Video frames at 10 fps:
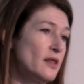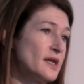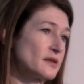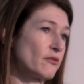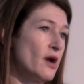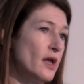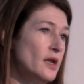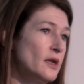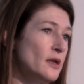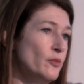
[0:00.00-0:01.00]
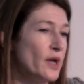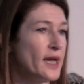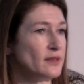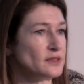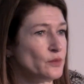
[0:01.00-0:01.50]
That's great,
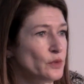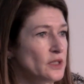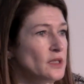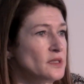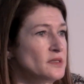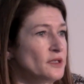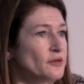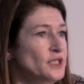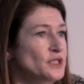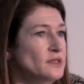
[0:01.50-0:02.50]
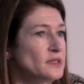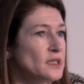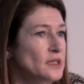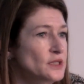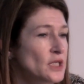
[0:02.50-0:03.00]
but how does it work at consideration
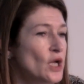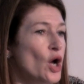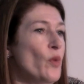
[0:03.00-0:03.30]
stage?